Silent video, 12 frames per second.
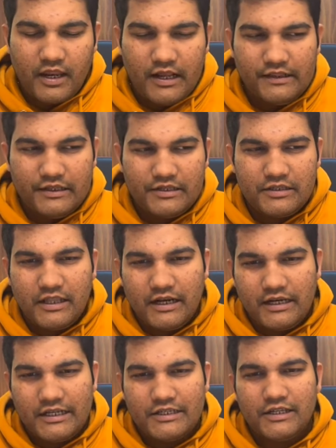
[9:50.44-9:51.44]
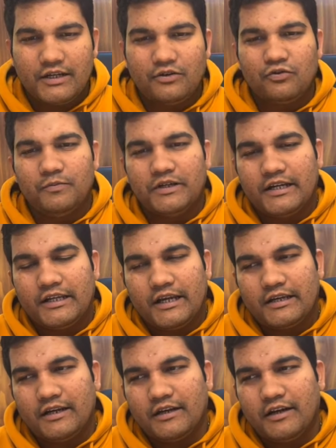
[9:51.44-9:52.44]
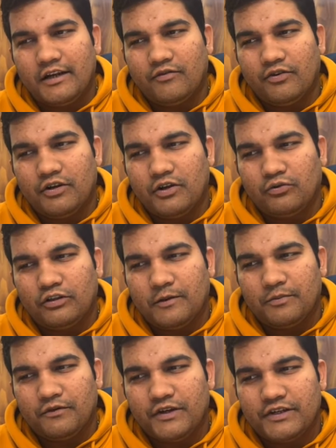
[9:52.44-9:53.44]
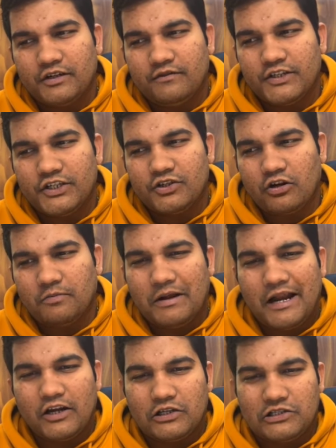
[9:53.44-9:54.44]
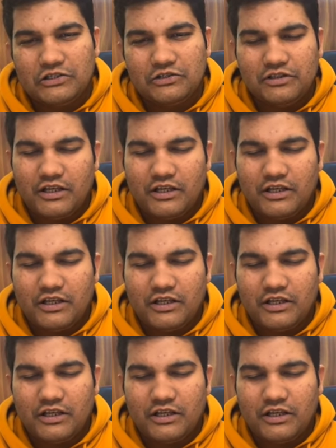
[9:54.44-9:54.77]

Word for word: this is their nature to be dedicated and devoted to their profession, which is not bad also.